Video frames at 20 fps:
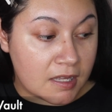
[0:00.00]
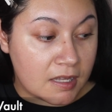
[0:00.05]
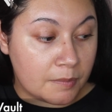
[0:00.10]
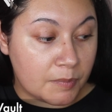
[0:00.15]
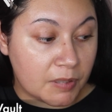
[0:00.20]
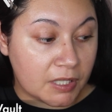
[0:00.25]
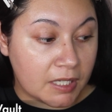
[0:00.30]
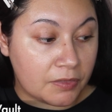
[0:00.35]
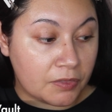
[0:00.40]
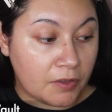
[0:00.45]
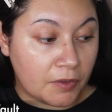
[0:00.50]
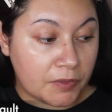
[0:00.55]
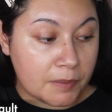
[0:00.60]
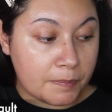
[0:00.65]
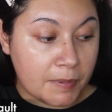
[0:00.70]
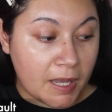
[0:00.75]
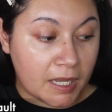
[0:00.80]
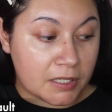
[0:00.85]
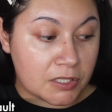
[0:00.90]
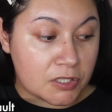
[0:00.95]
But I thought the
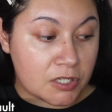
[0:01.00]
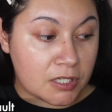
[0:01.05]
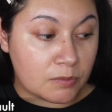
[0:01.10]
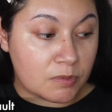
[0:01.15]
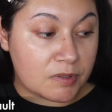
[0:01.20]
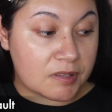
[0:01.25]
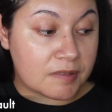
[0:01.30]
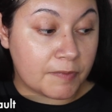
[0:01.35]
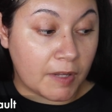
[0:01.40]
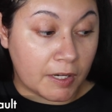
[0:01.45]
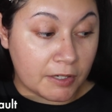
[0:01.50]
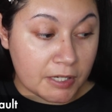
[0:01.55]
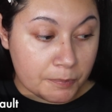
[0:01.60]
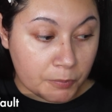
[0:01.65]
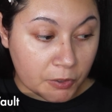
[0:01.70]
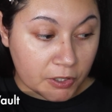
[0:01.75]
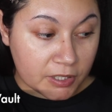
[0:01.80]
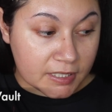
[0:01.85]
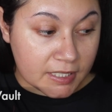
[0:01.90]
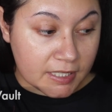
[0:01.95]
packaging was very
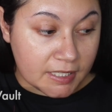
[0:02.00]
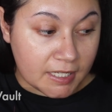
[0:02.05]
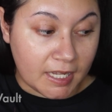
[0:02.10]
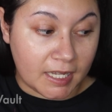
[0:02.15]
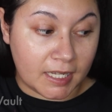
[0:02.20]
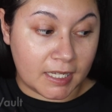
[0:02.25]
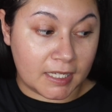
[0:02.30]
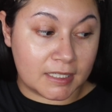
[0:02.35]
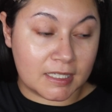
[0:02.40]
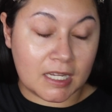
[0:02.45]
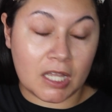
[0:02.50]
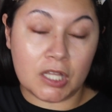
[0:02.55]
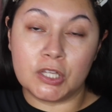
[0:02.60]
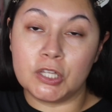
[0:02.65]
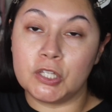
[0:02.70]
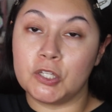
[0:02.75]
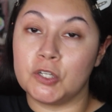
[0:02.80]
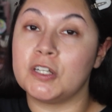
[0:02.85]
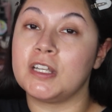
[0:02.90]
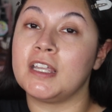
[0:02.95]
pretty, and
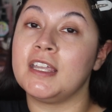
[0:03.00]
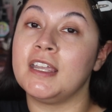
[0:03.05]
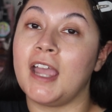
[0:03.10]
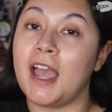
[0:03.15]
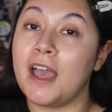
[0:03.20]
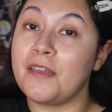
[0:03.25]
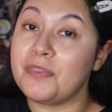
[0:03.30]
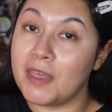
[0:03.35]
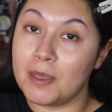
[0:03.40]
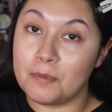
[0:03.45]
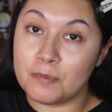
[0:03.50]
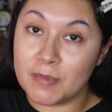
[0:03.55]
look at that